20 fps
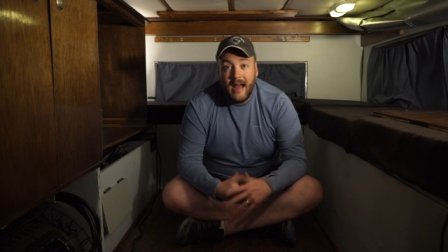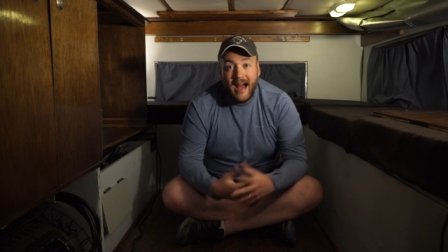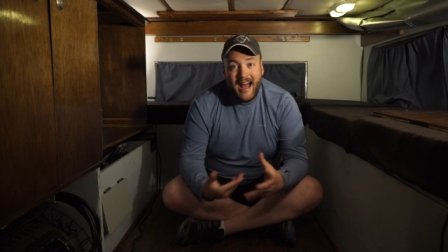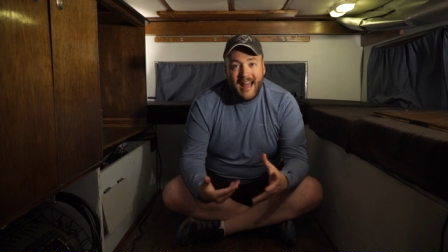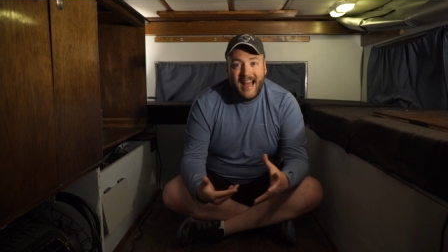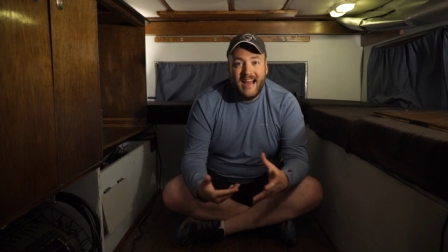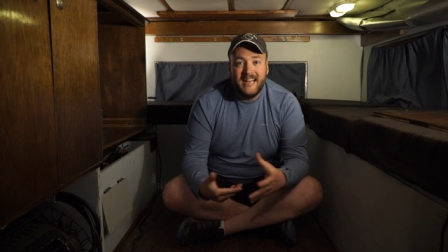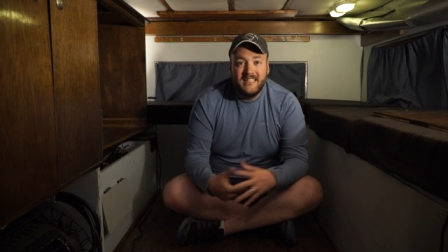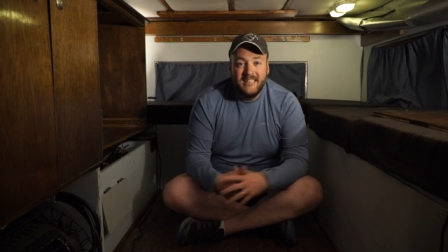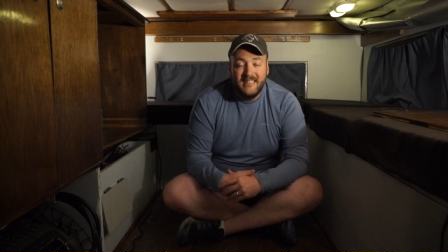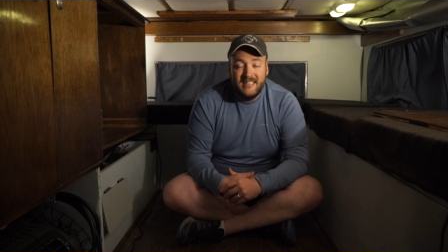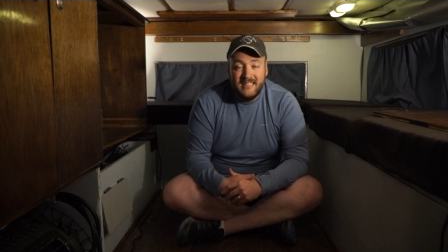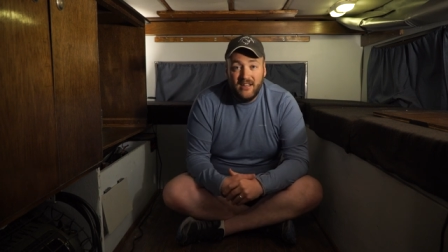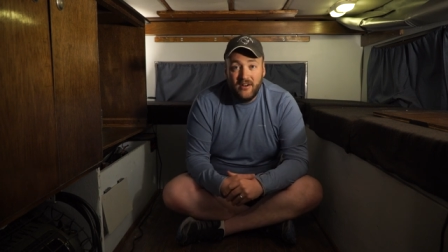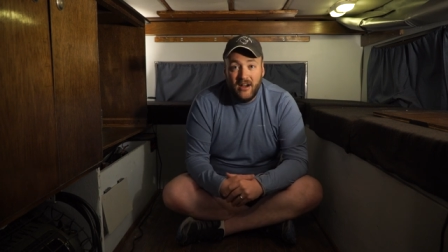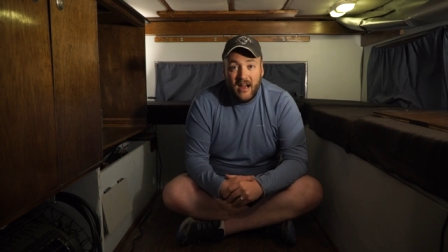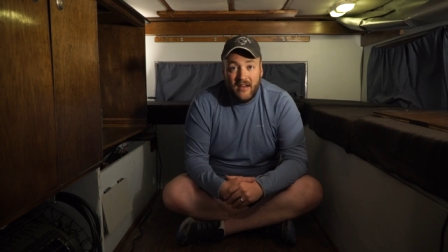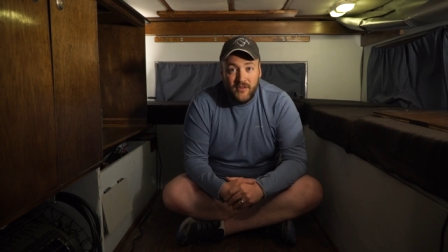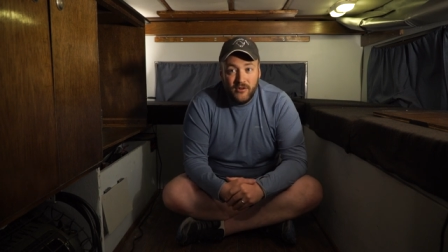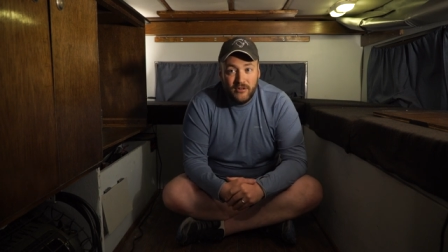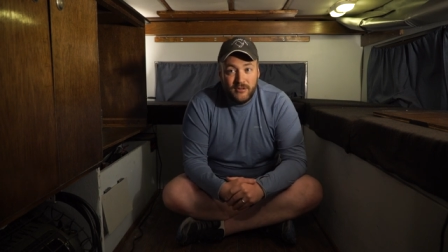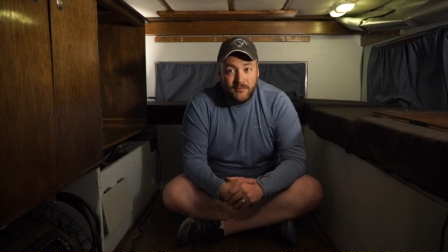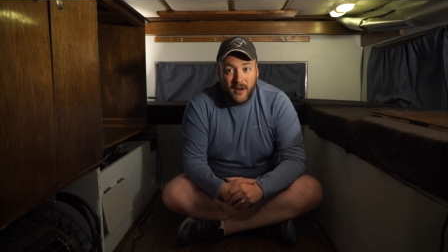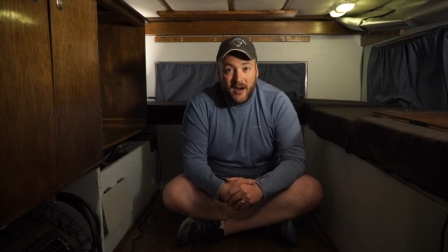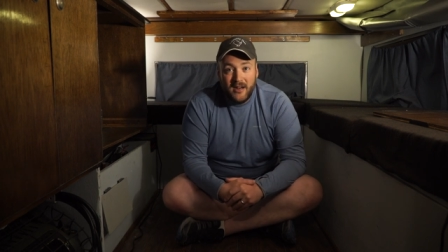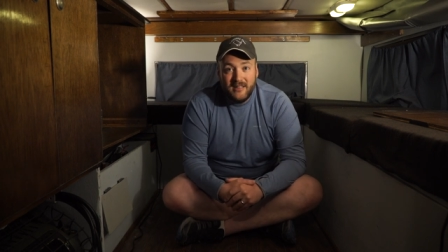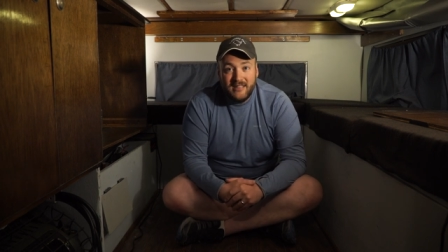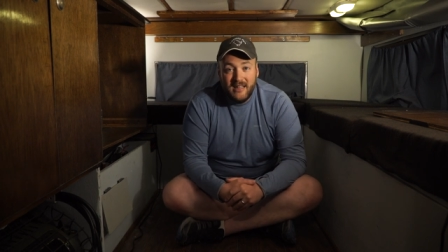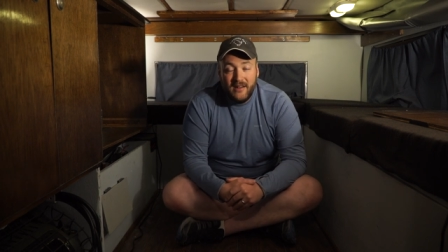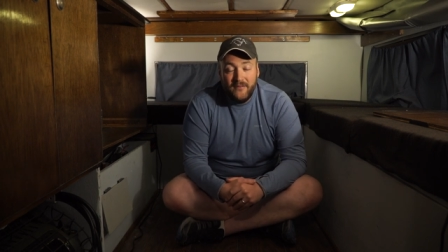I actually still have those
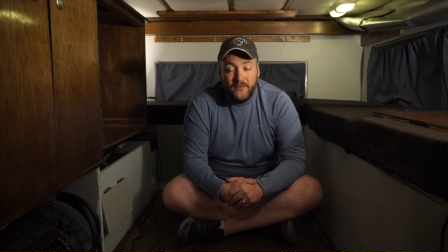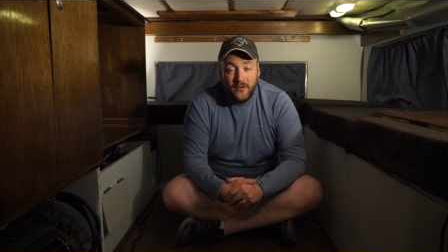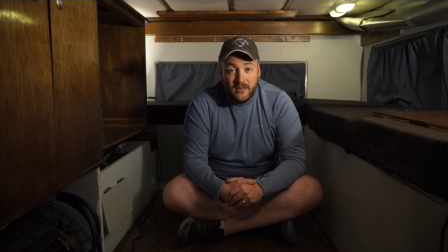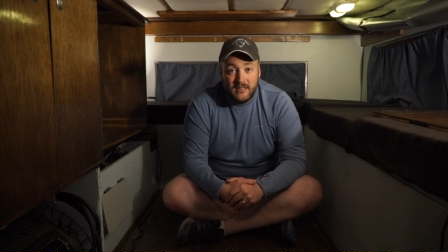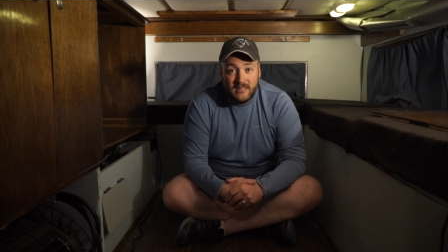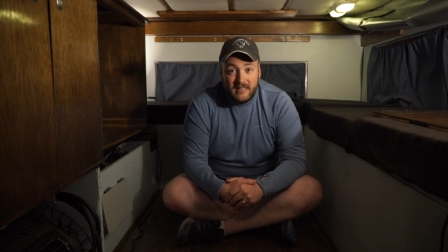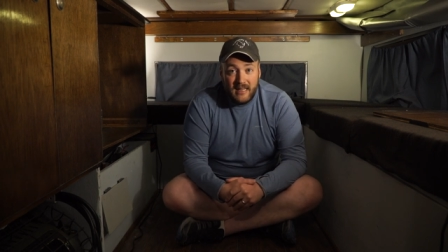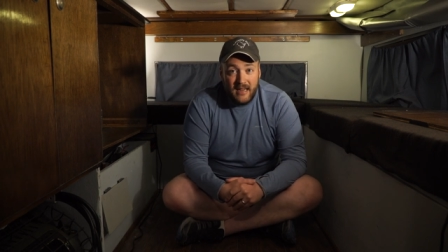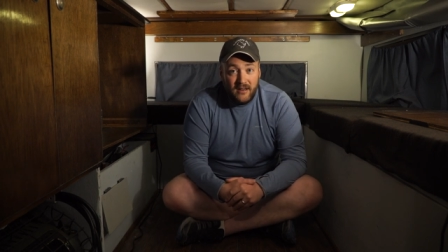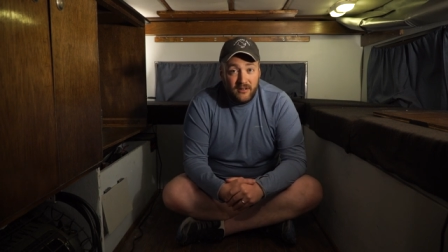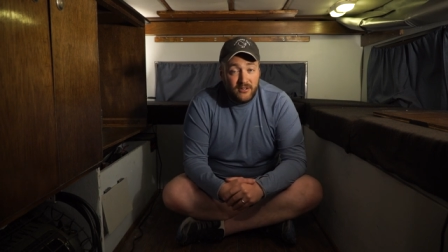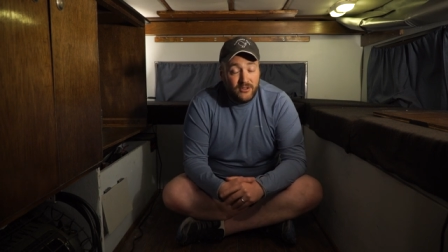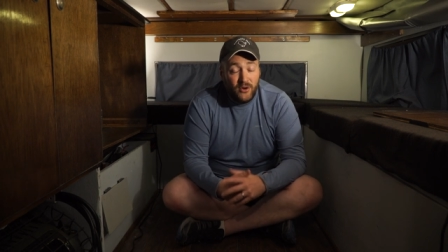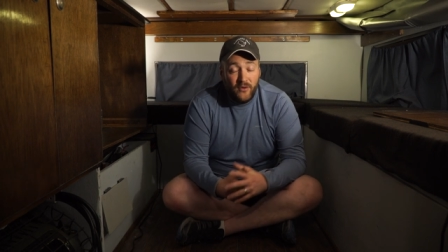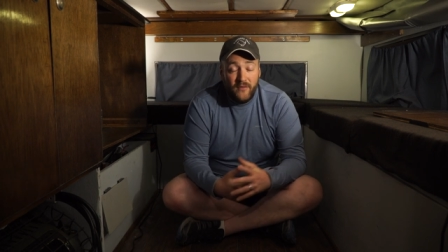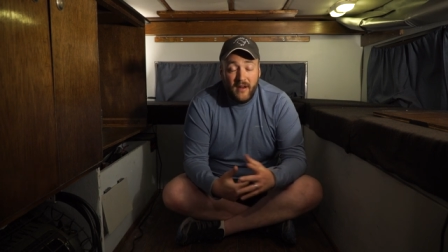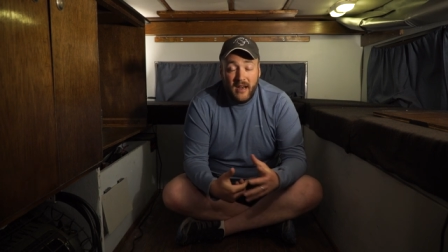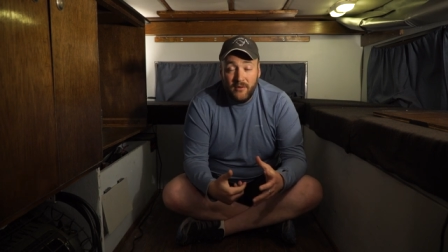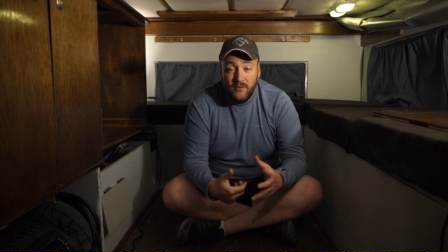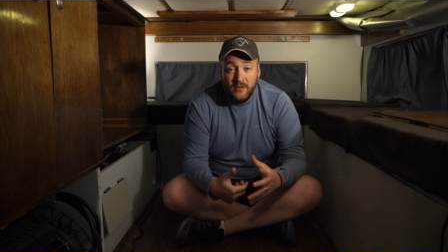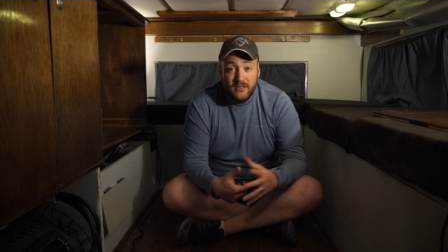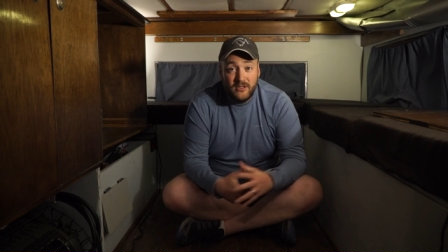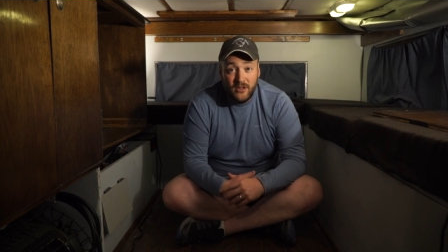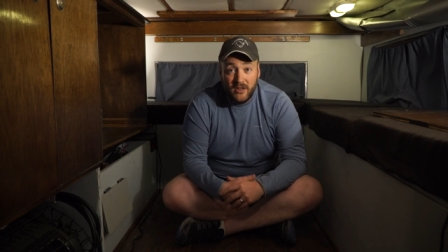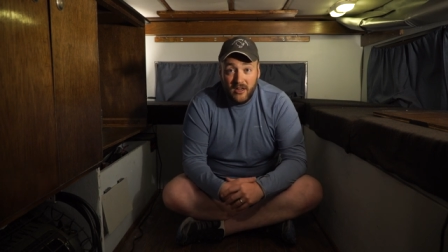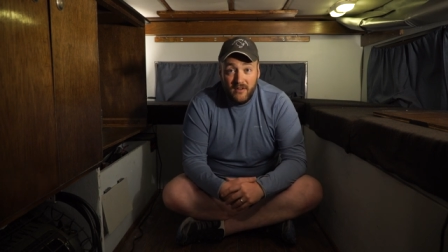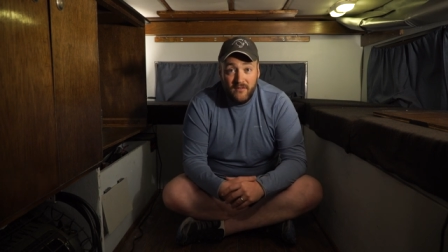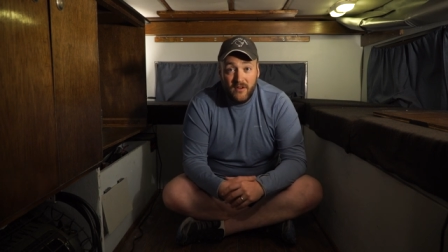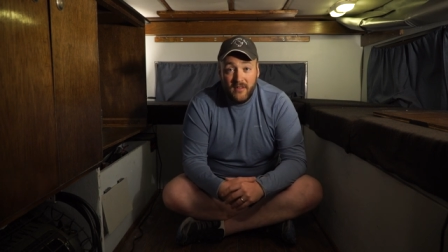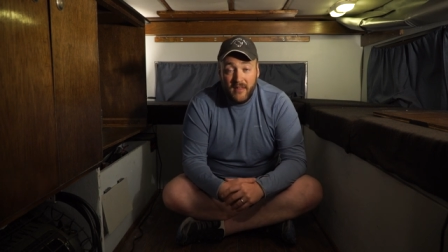bars for sale, so if anyone's
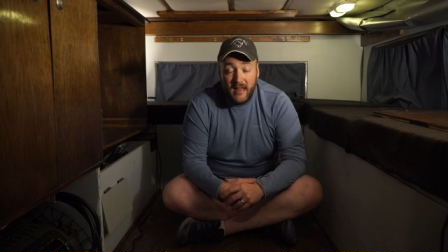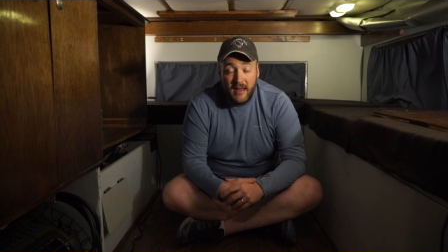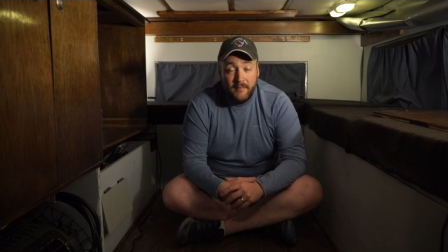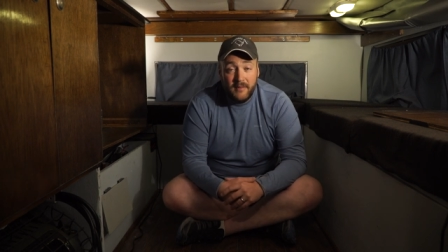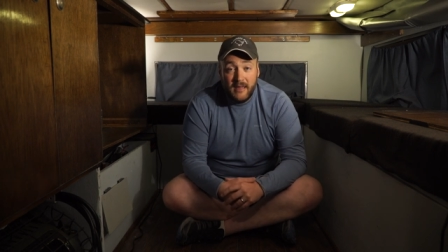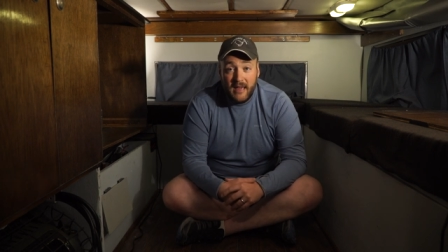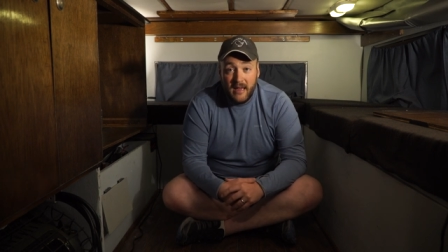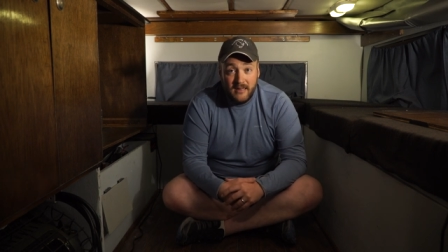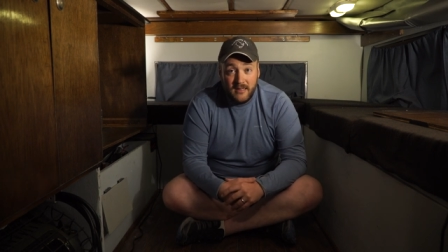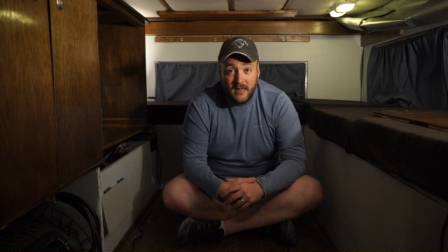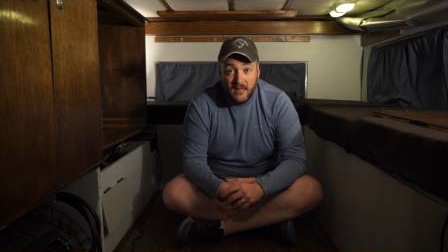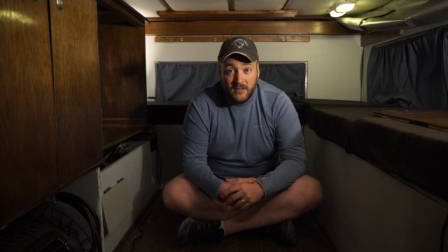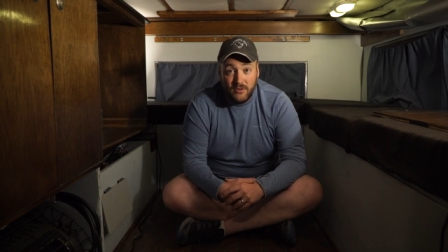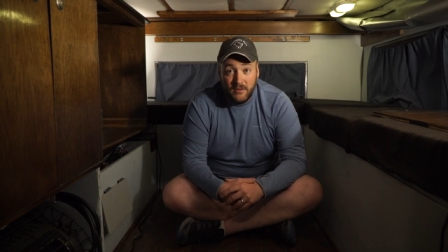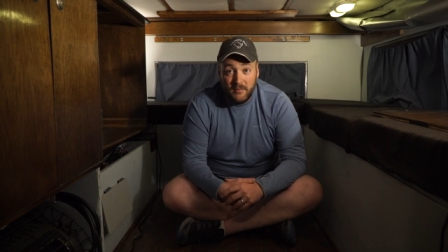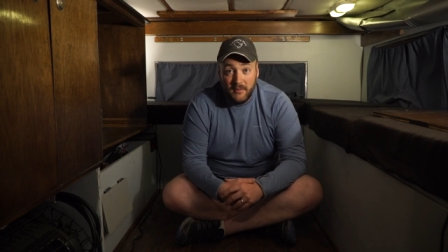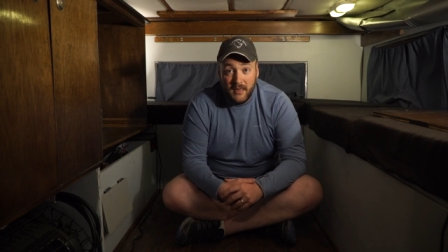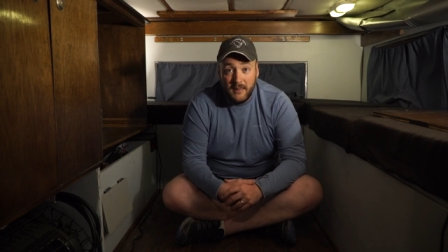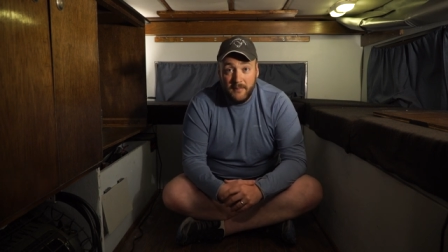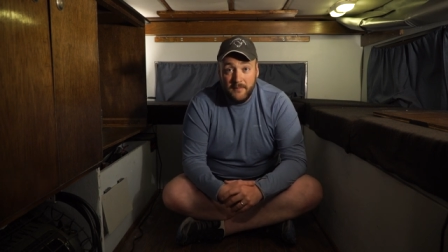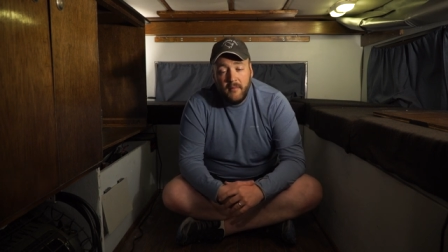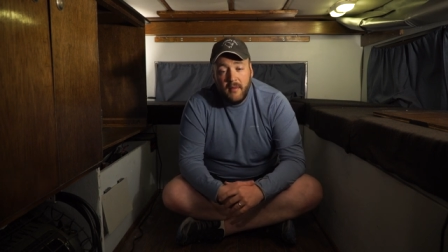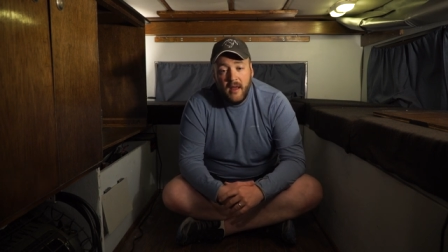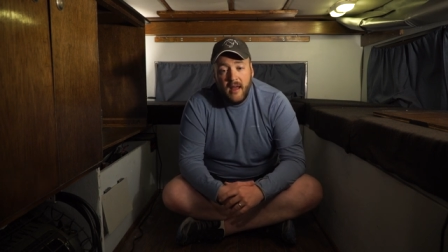looking for them, get in touch with me.